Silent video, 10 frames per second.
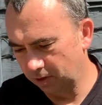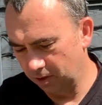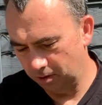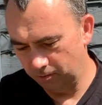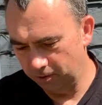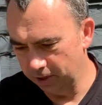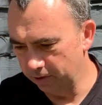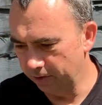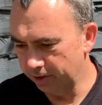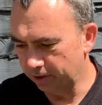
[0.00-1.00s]
really
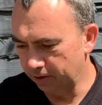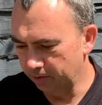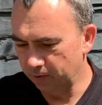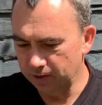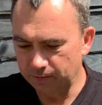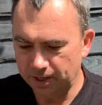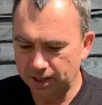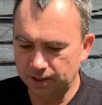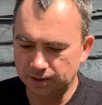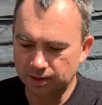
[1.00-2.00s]
nice lightweight
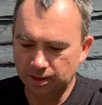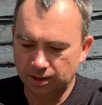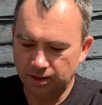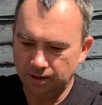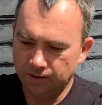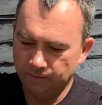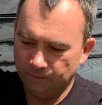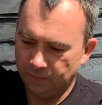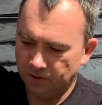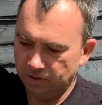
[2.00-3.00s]
bag,
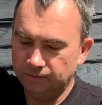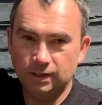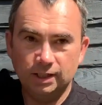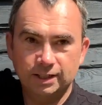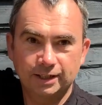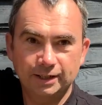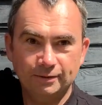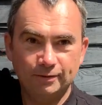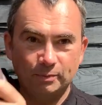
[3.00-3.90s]
perfect for